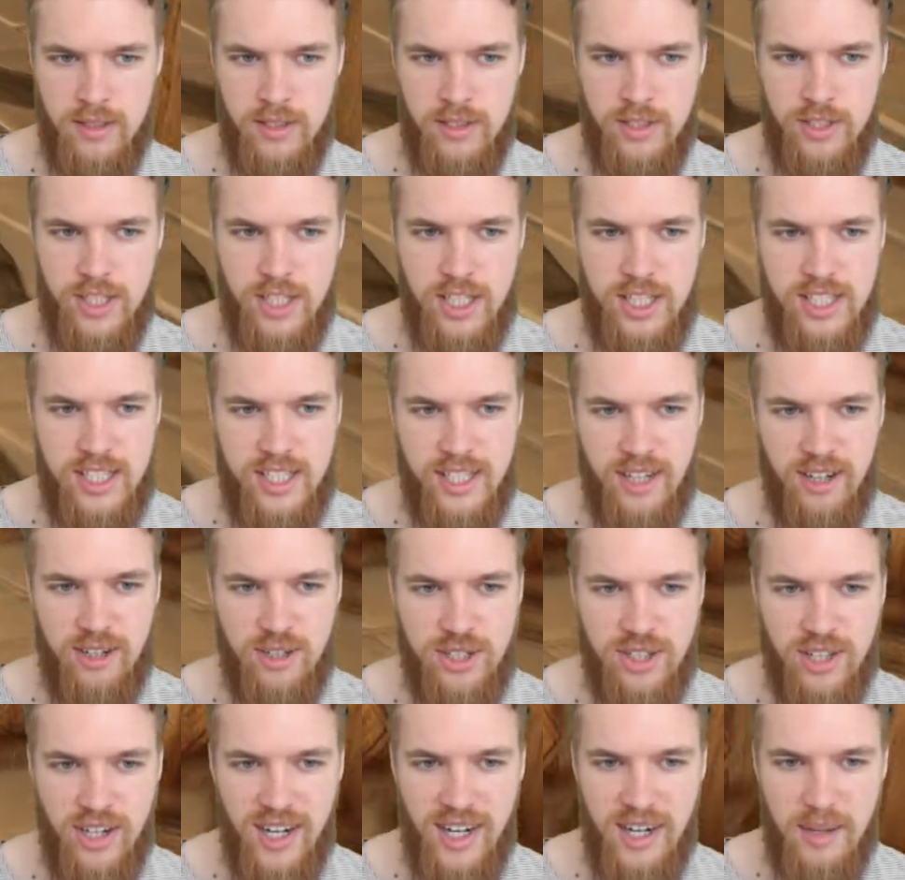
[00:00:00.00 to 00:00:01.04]
She's still
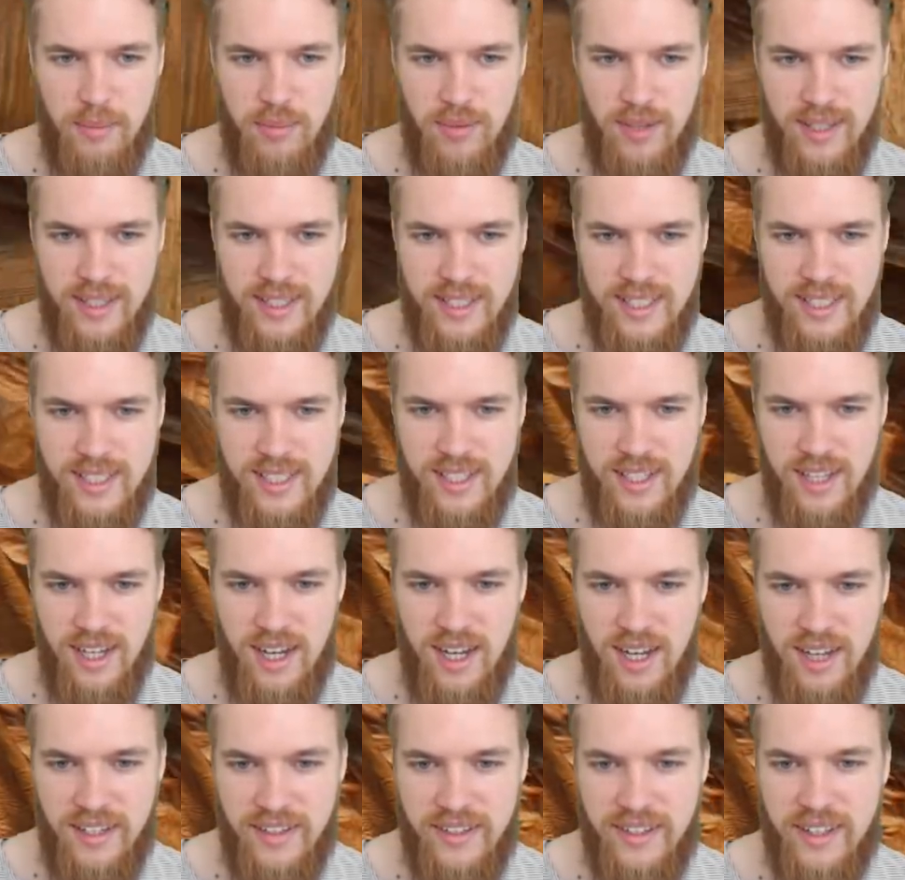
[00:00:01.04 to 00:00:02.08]
trying to bring this
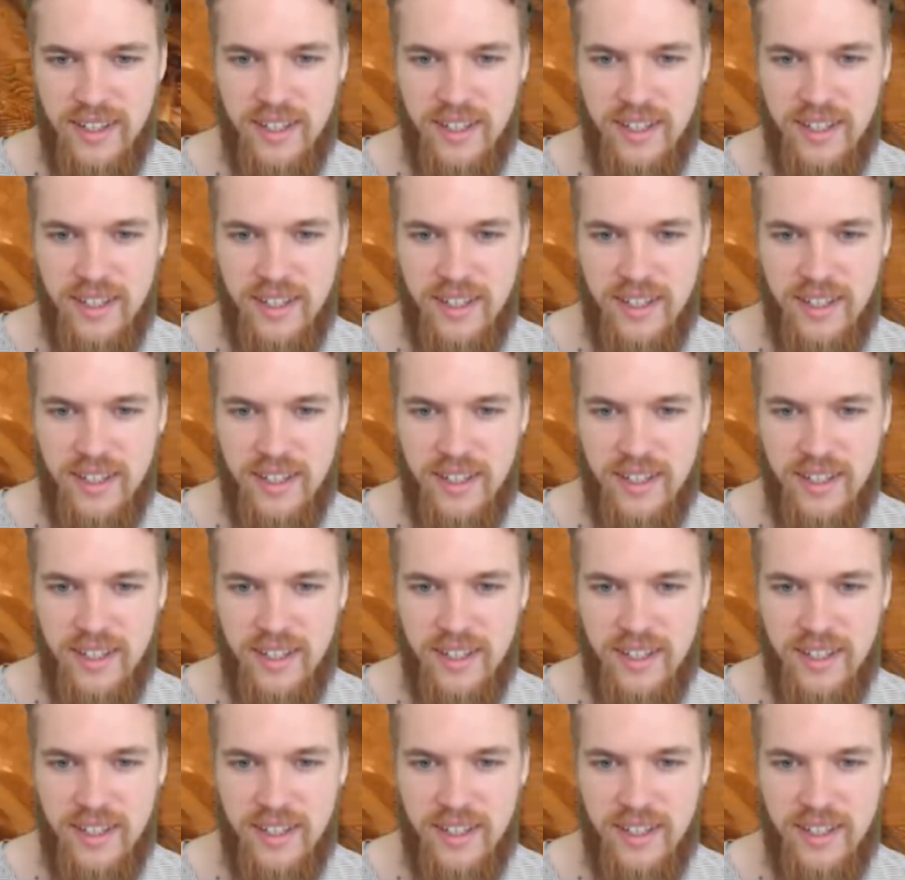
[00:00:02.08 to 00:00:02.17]
guard